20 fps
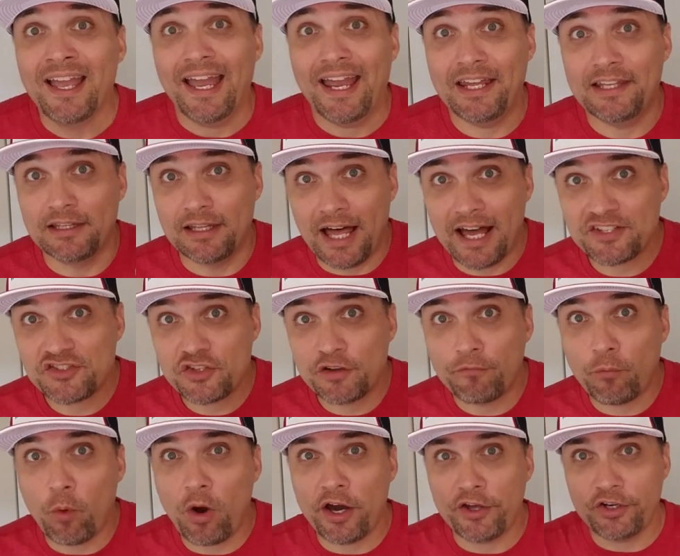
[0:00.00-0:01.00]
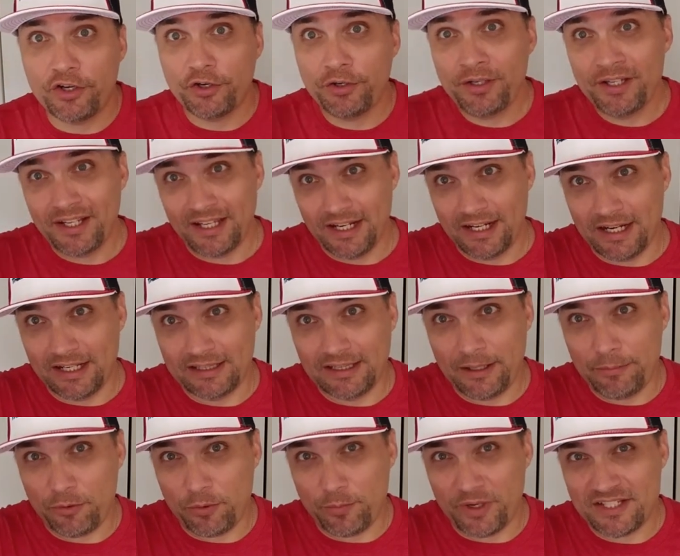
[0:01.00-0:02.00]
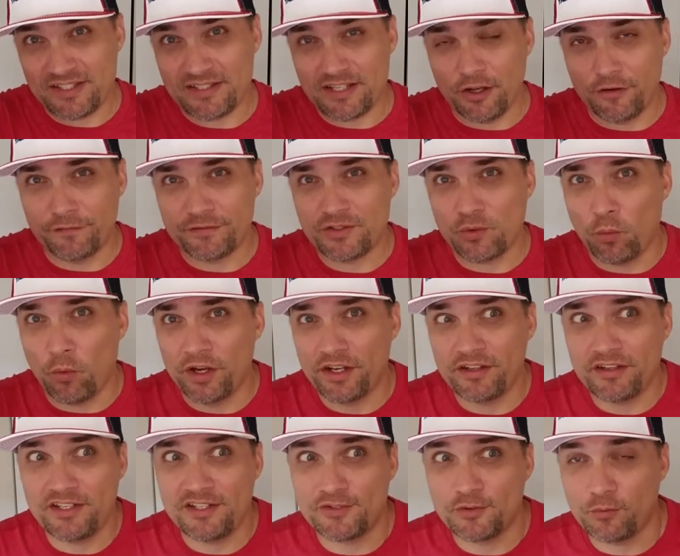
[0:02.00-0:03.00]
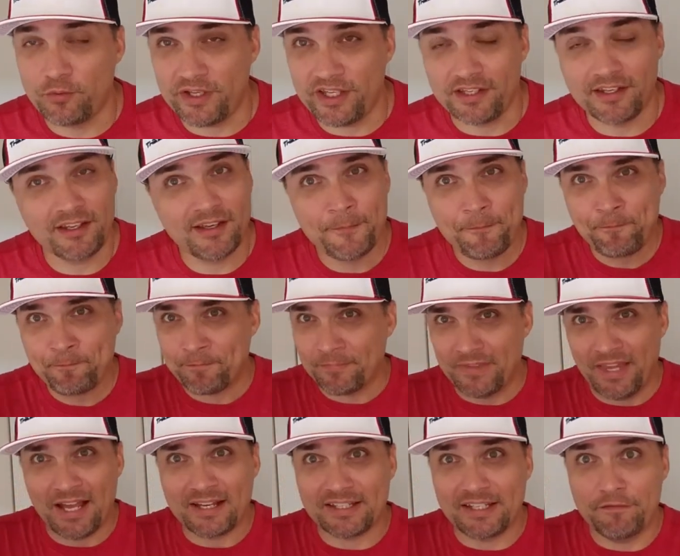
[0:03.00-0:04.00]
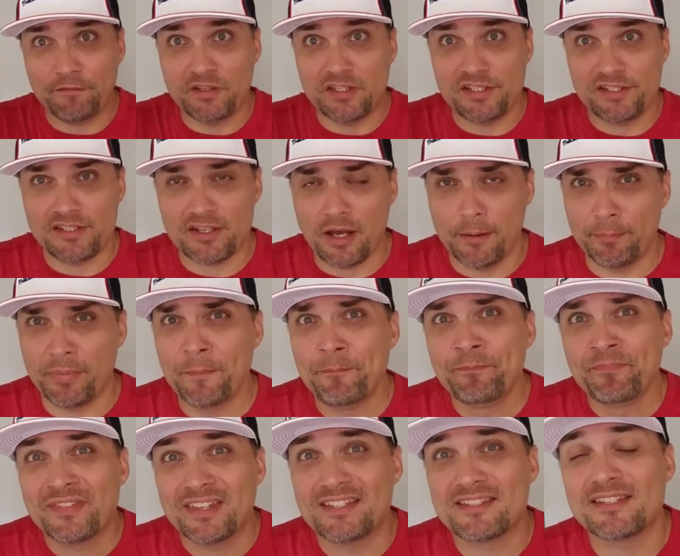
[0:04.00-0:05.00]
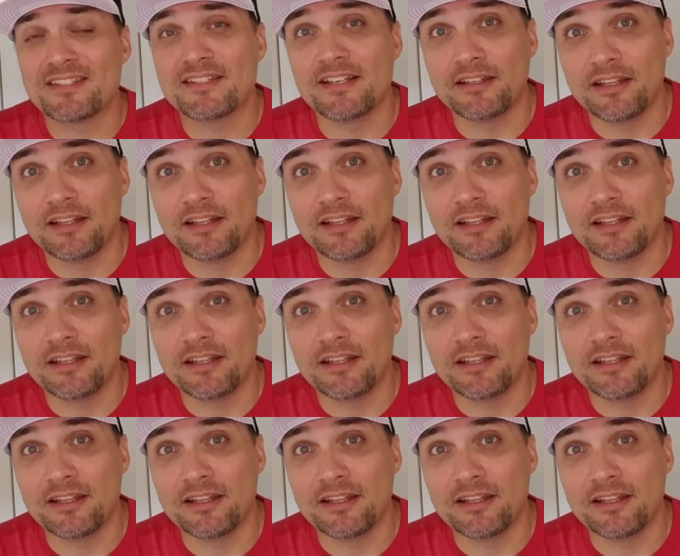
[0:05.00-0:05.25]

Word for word: And lots of water, and I limit myself to one of these a week. Not giving these up. This is a